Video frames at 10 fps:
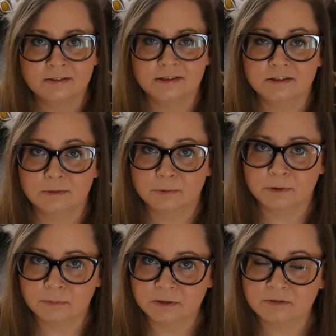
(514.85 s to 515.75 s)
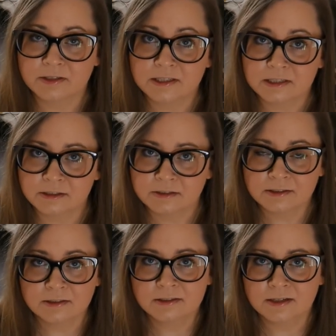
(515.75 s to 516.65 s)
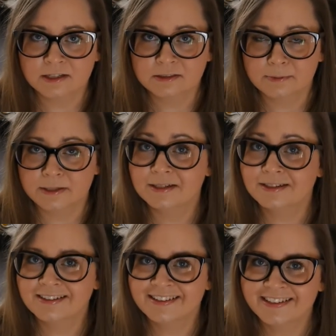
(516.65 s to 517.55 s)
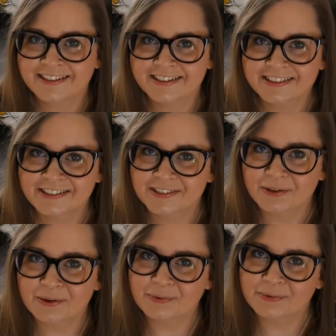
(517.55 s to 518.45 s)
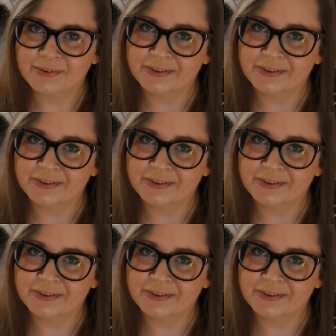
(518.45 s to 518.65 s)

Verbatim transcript: this upcoming weekend as well. So